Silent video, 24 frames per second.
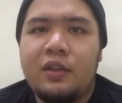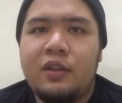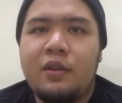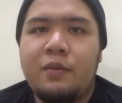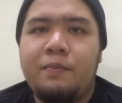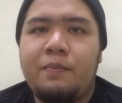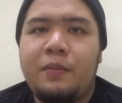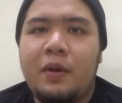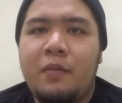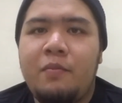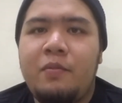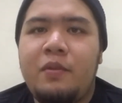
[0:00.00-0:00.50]

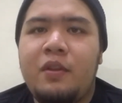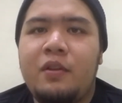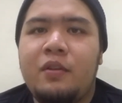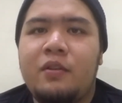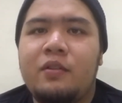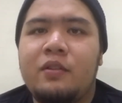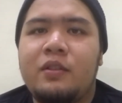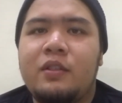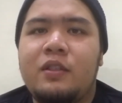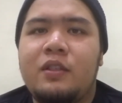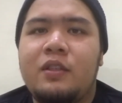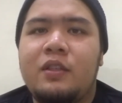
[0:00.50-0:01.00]
public
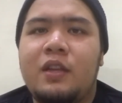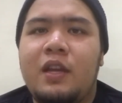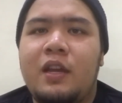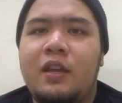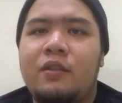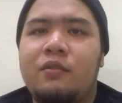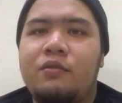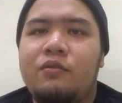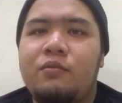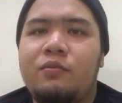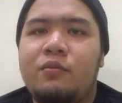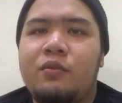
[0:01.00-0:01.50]
concern and
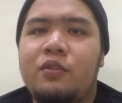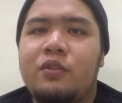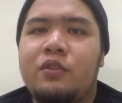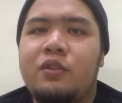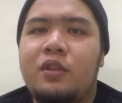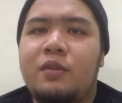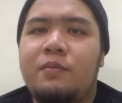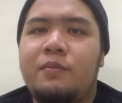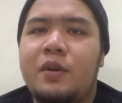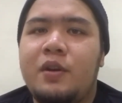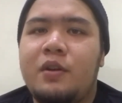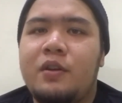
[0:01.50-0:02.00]
rumors
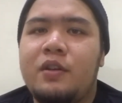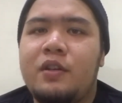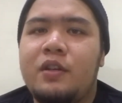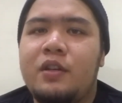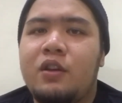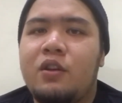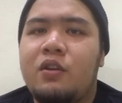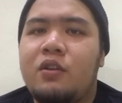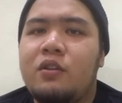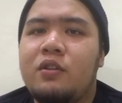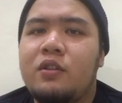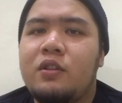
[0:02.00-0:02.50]
about the
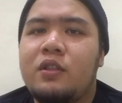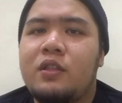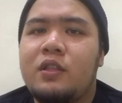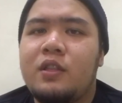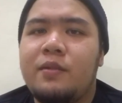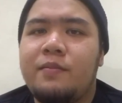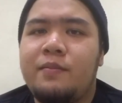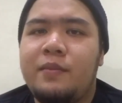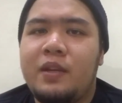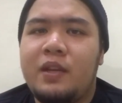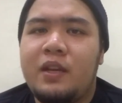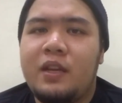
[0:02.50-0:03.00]

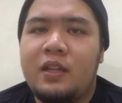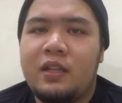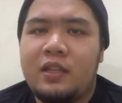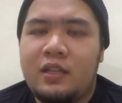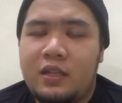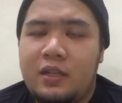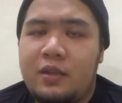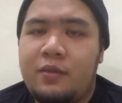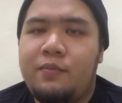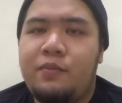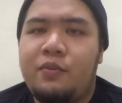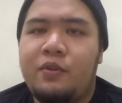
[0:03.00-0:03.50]

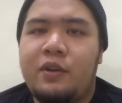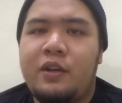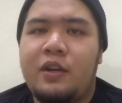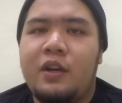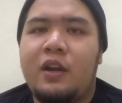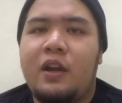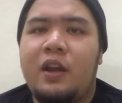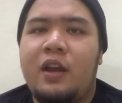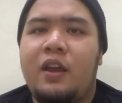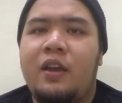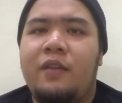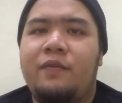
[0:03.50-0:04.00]
contaminated product
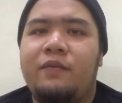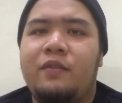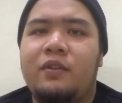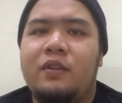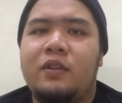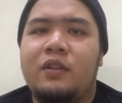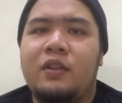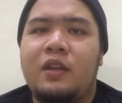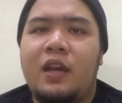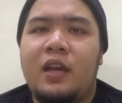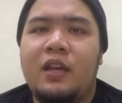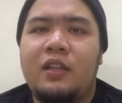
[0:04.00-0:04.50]
have
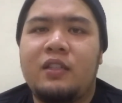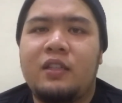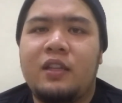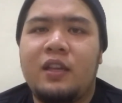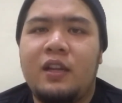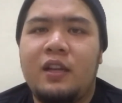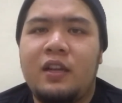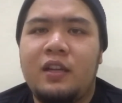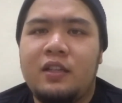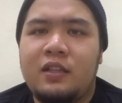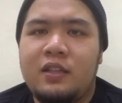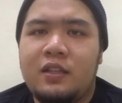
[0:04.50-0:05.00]

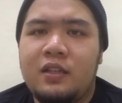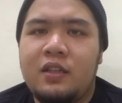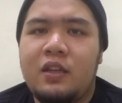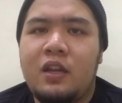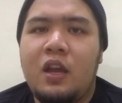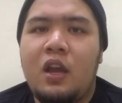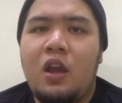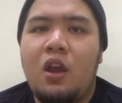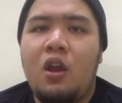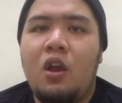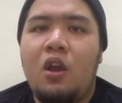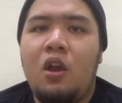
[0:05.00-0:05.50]
escalated
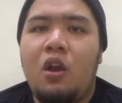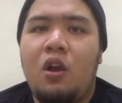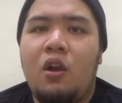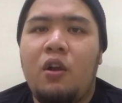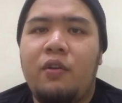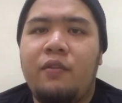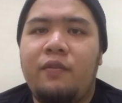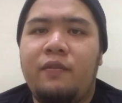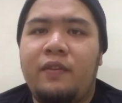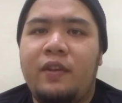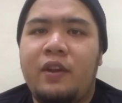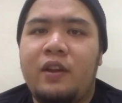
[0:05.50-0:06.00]

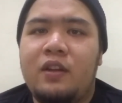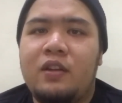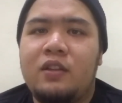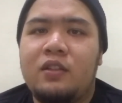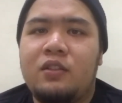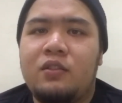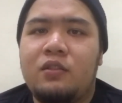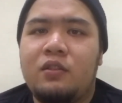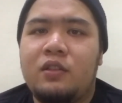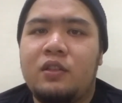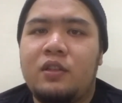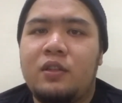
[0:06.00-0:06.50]
on various
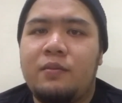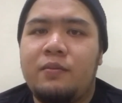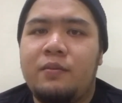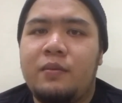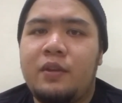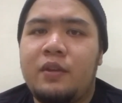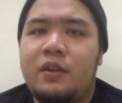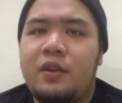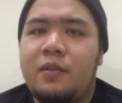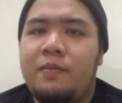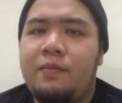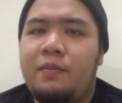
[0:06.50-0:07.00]
social
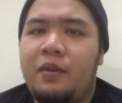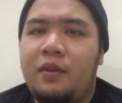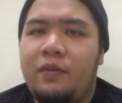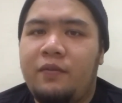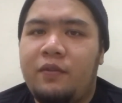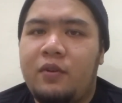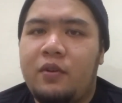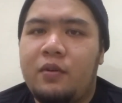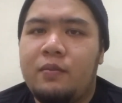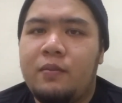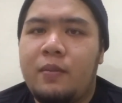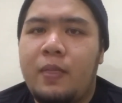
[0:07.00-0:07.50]
media
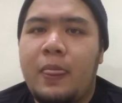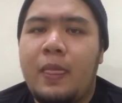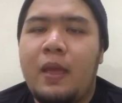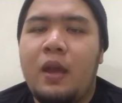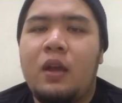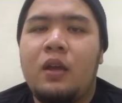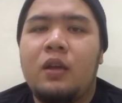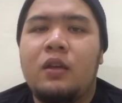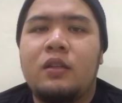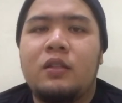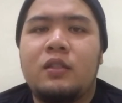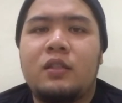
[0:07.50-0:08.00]
platforms.
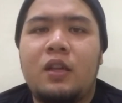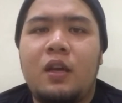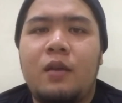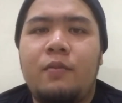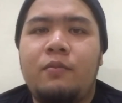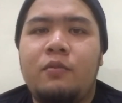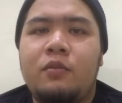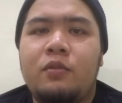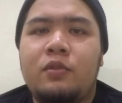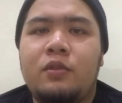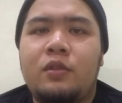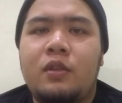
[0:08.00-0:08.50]
Some
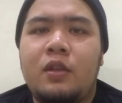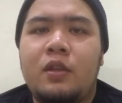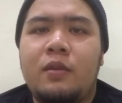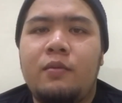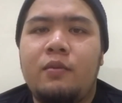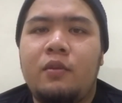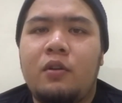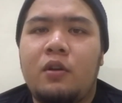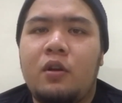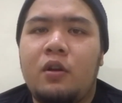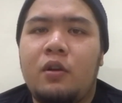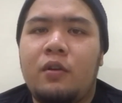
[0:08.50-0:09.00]
Muslims
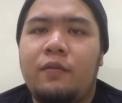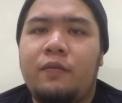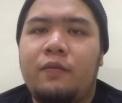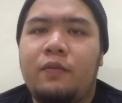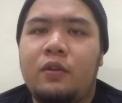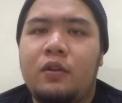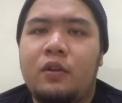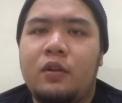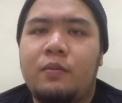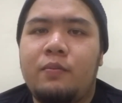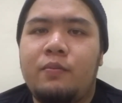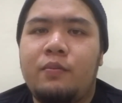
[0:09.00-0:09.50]
call for
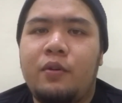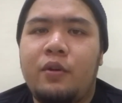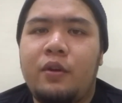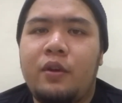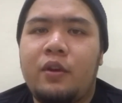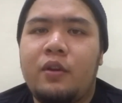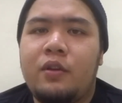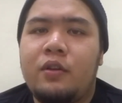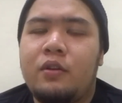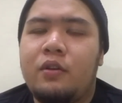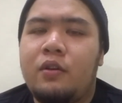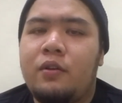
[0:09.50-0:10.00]
a
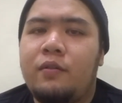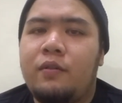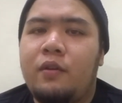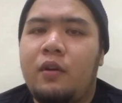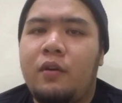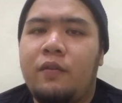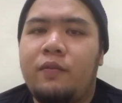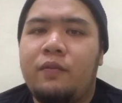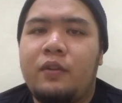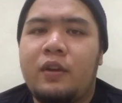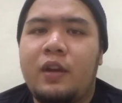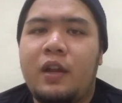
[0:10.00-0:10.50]
boycott
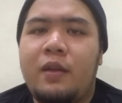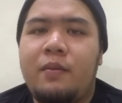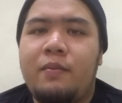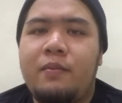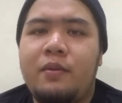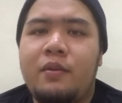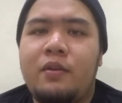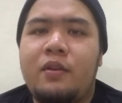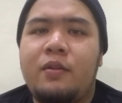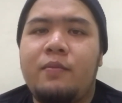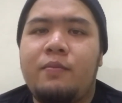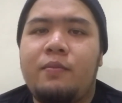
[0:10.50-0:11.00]
of
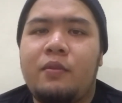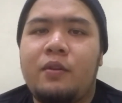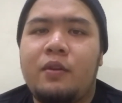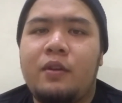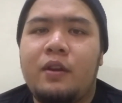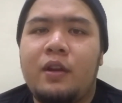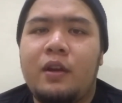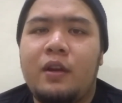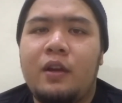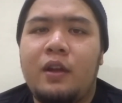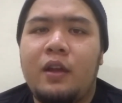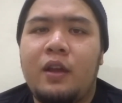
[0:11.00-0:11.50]
Cadbury
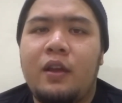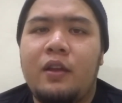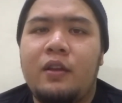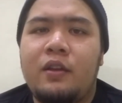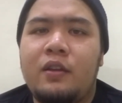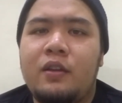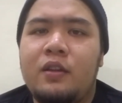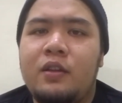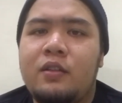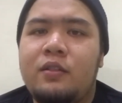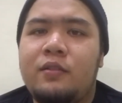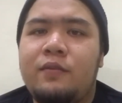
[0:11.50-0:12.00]
product and
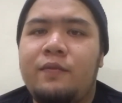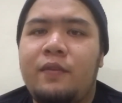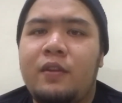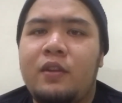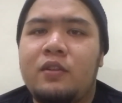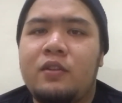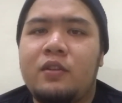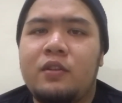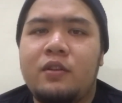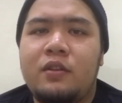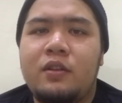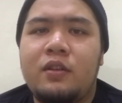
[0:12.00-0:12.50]
its
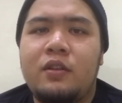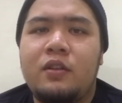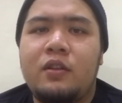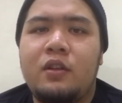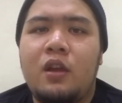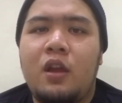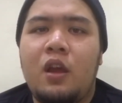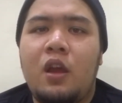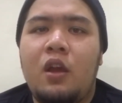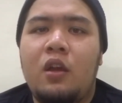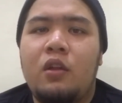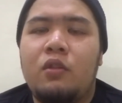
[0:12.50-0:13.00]
factory
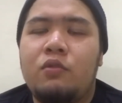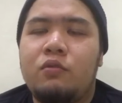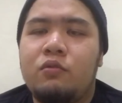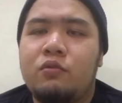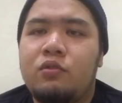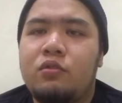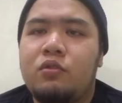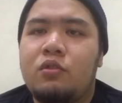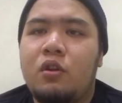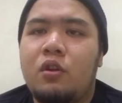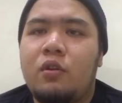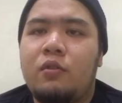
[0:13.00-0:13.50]
to
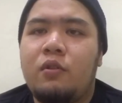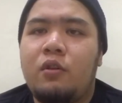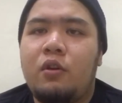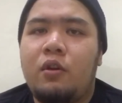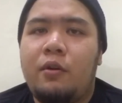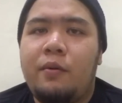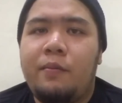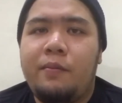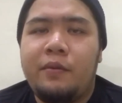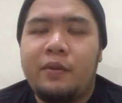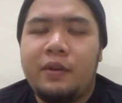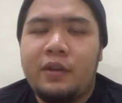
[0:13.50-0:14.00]
stop
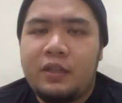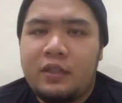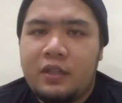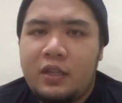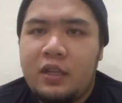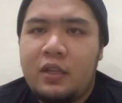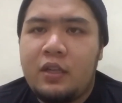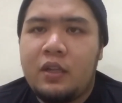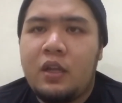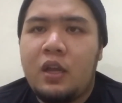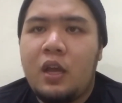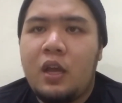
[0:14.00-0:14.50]
operating.
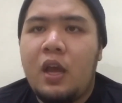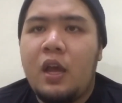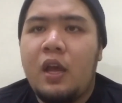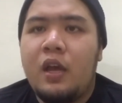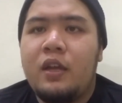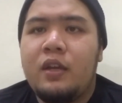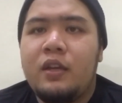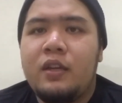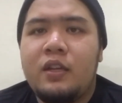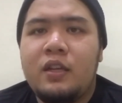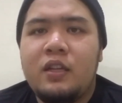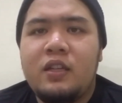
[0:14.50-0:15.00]

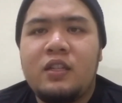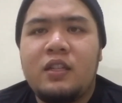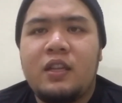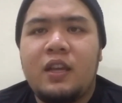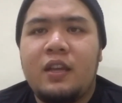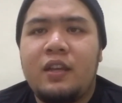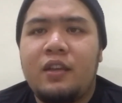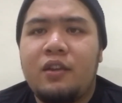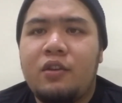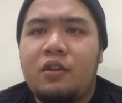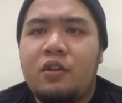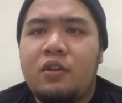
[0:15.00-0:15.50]
This can
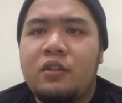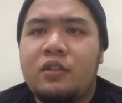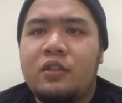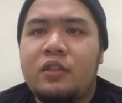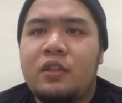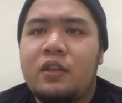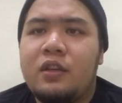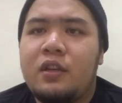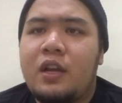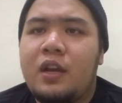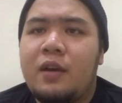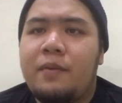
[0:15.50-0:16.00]
cause the
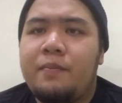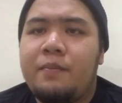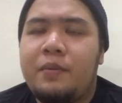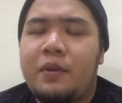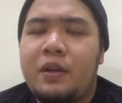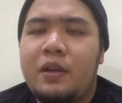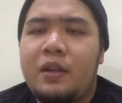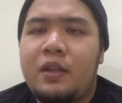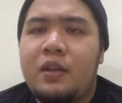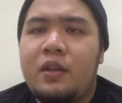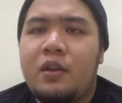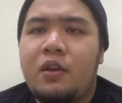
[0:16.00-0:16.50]

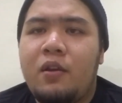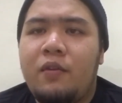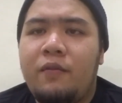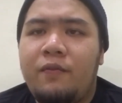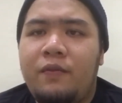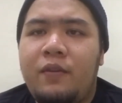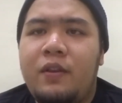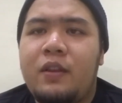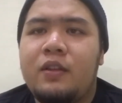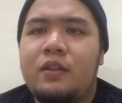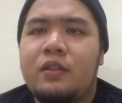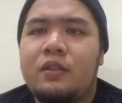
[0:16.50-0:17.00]
company
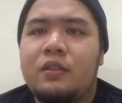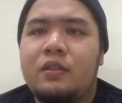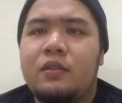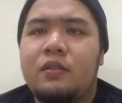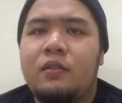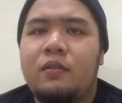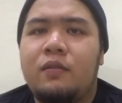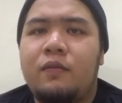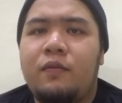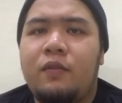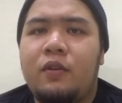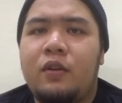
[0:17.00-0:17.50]
conflict
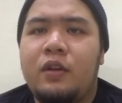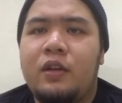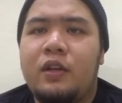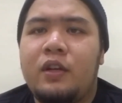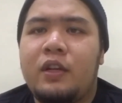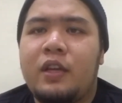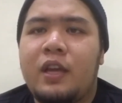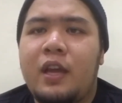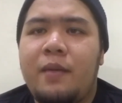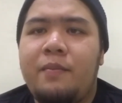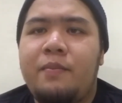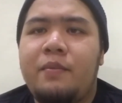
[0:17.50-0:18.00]
for the
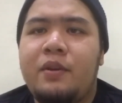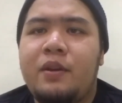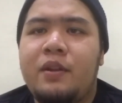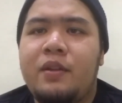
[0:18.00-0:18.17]
Cadbury